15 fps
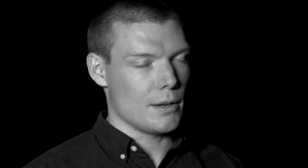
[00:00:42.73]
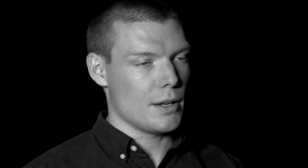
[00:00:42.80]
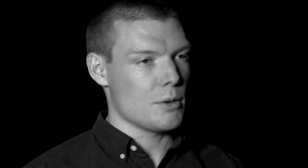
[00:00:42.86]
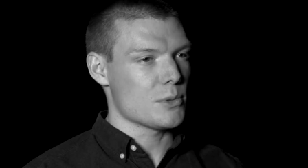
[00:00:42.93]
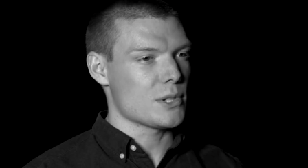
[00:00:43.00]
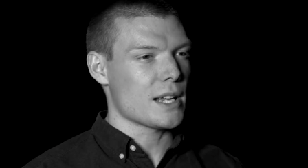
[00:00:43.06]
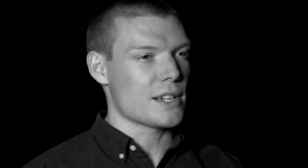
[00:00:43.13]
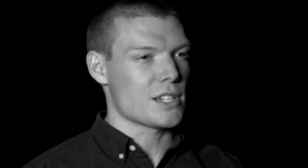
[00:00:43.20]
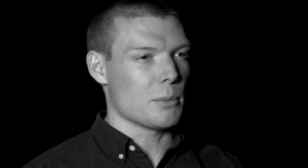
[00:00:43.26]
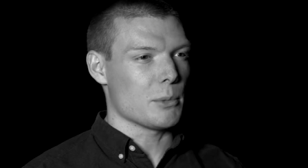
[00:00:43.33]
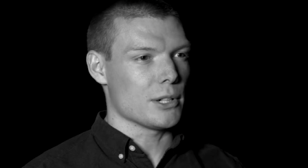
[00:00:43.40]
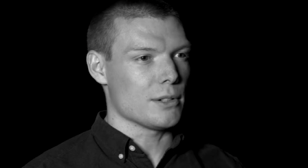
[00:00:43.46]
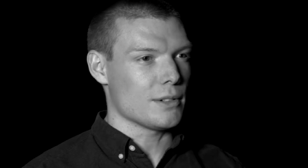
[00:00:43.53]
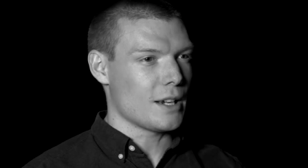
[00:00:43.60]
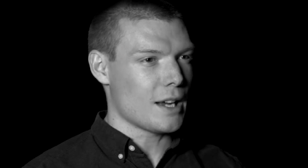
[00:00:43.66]
It was like
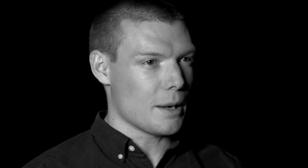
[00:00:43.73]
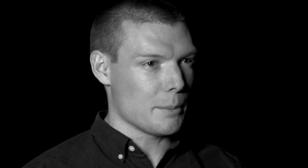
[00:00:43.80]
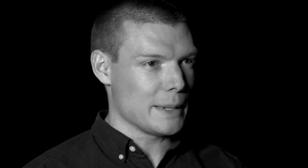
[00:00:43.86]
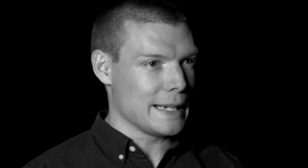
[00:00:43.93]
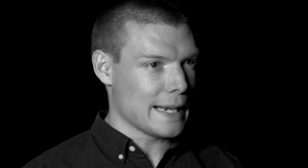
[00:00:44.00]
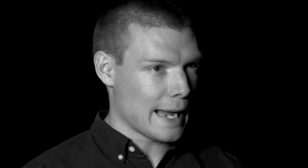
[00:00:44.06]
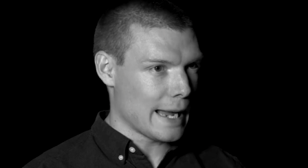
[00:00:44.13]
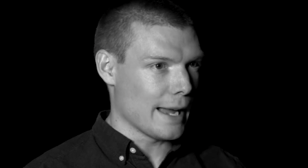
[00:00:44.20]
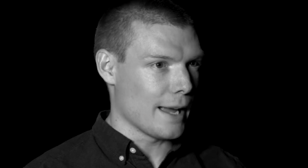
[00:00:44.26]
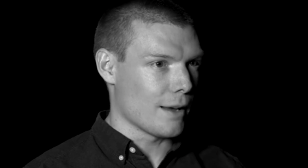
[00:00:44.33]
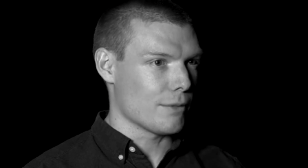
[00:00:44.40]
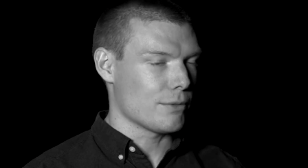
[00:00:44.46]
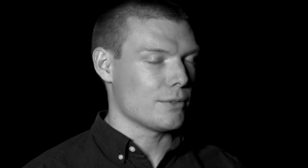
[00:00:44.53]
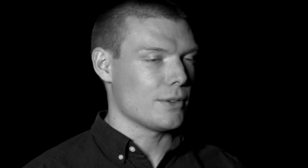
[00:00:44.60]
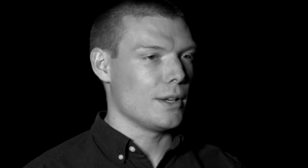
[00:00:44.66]
someone cut me in
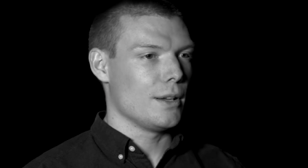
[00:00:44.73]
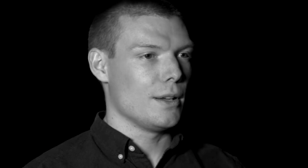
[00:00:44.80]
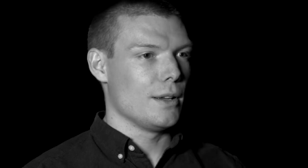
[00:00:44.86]
half.